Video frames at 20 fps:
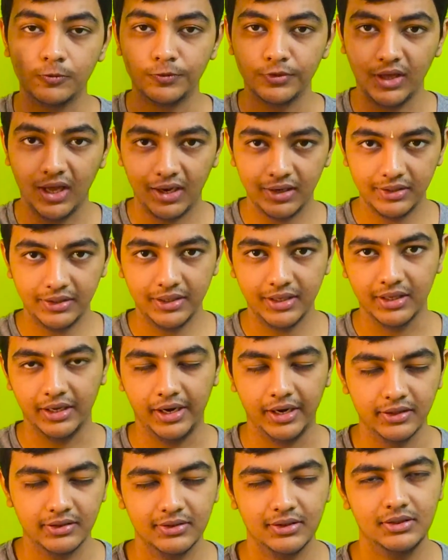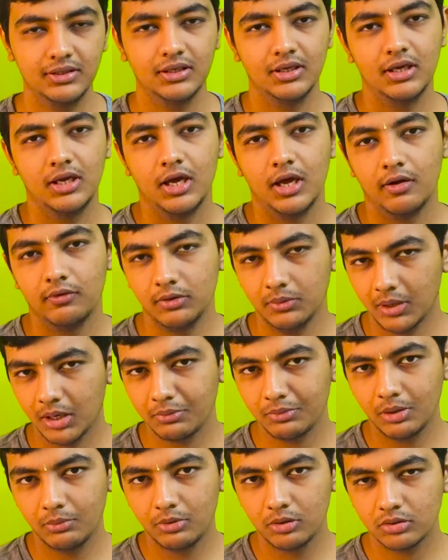reality headset. We might
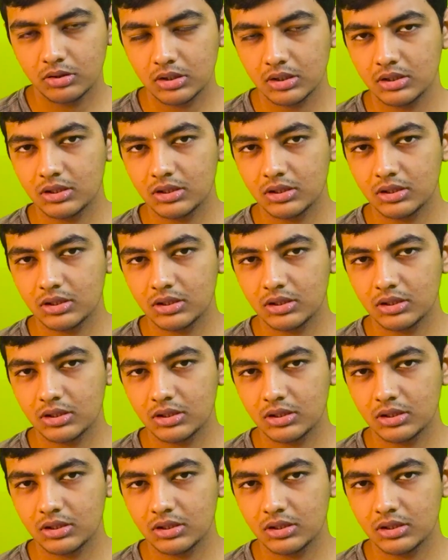be able to see